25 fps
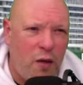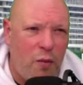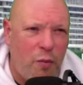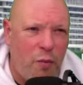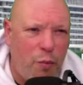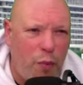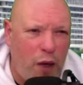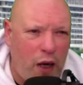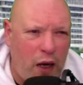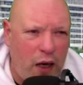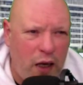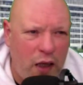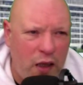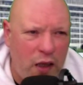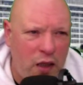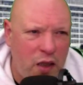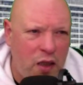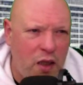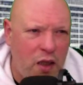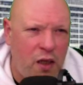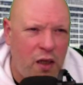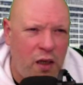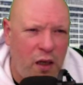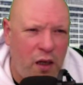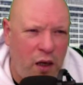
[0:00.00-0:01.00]
but
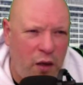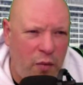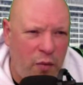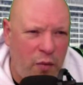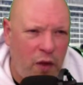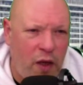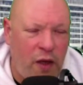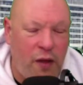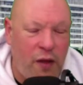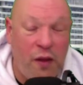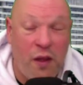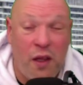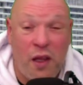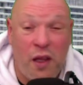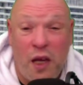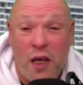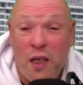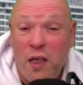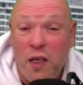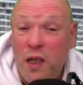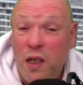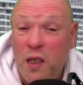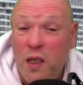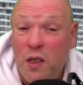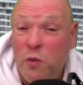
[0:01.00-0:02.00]
that
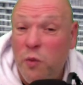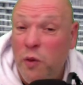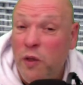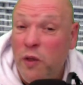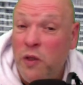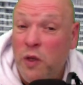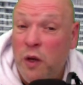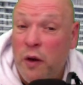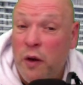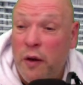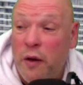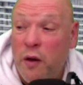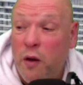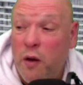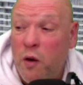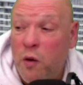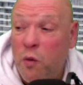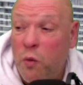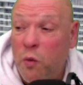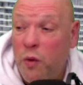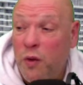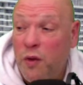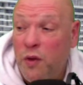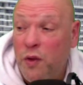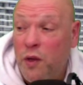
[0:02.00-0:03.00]
is what's going on
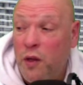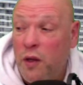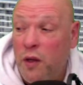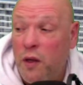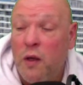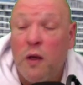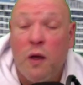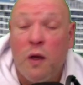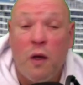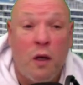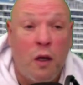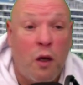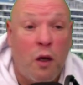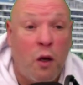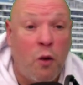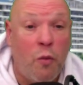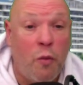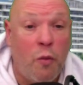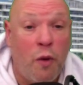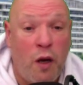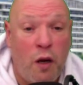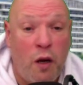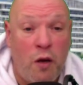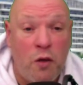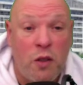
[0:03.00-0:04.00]
with the
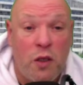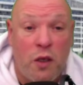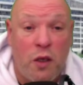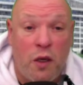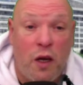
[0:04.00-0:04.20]
Luminosa.